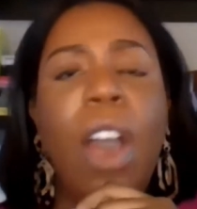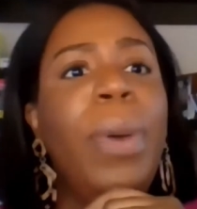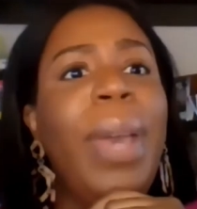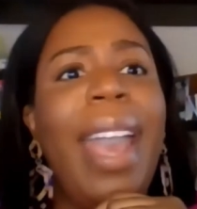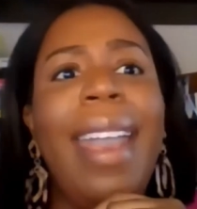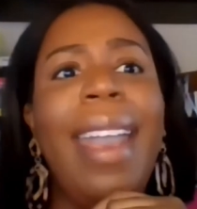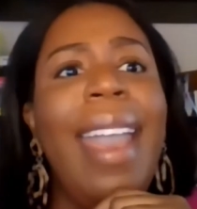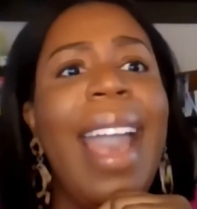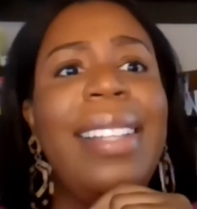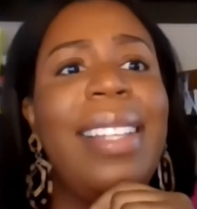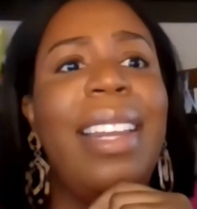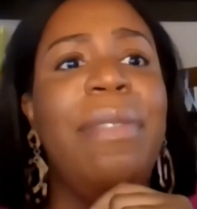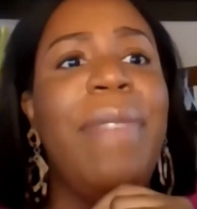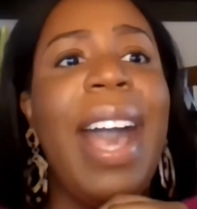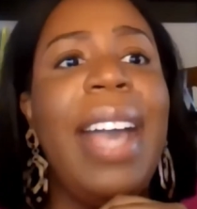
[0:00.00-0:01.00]
okay, as
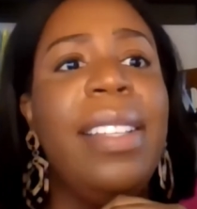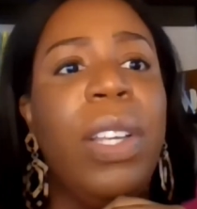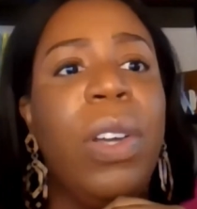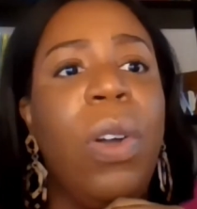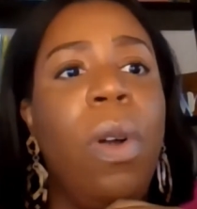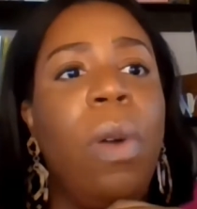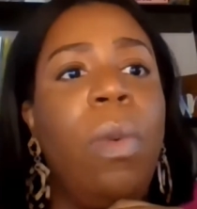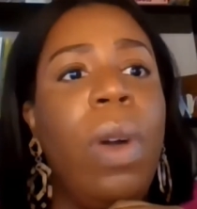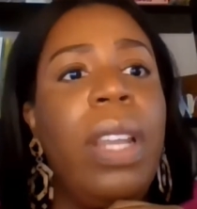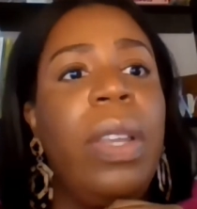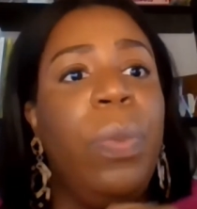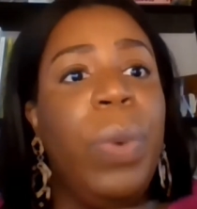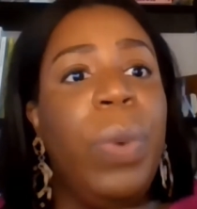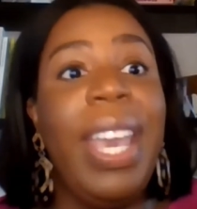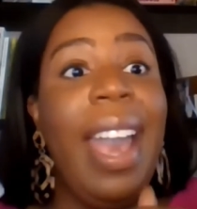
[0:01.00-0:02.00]
an advising corps, what
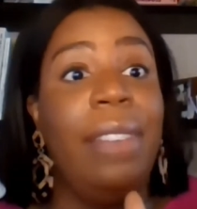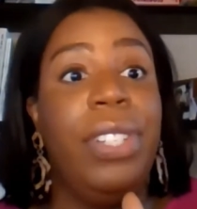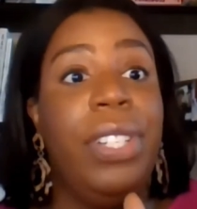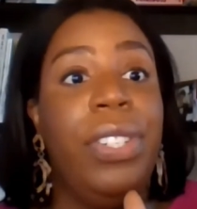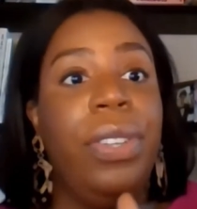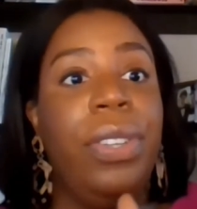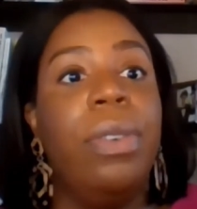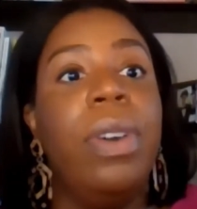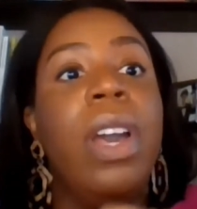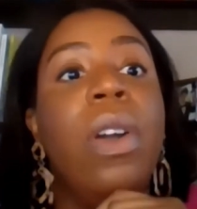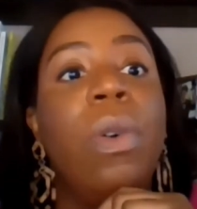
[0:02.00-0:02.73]
did we have to do?